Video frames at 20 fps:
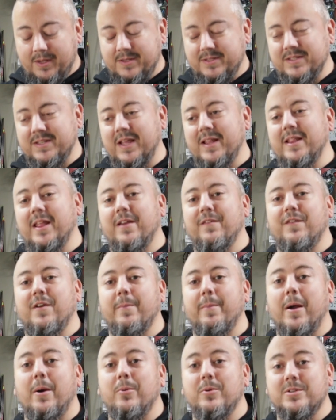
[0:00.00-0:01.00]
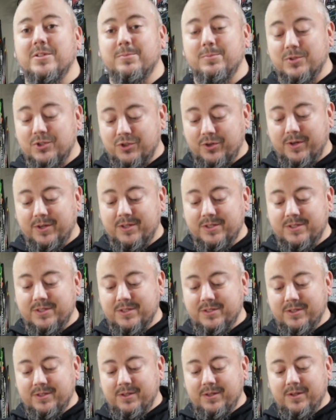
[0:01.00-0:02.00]
said they've come out with some
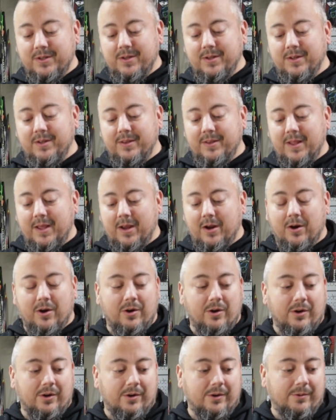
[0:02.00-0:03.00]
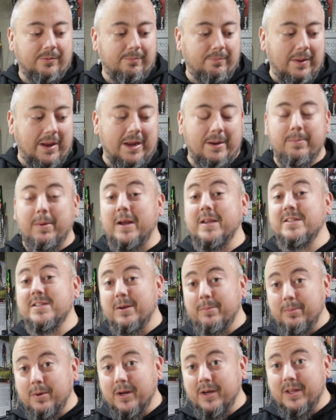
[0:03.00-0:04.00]
strings that are made by
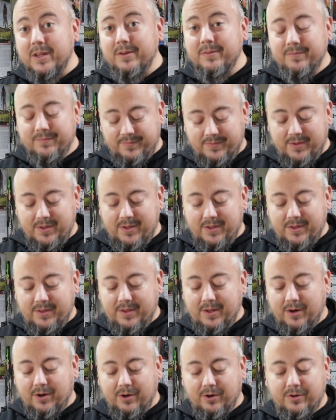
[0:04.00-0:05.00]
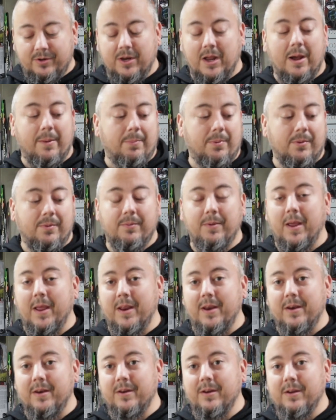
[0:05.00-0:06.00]
somebody that are top
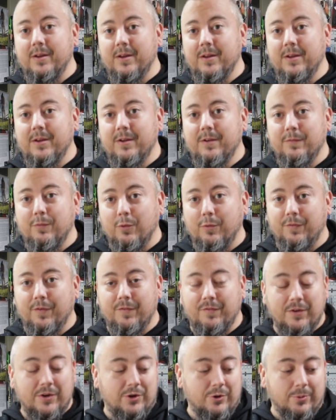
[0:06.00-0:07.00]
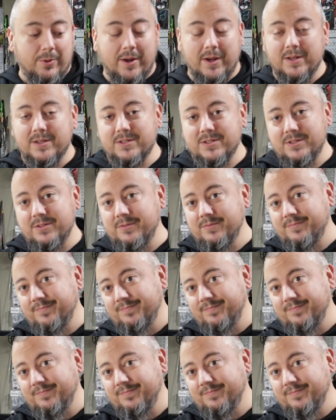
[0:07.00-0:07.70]
end 452X.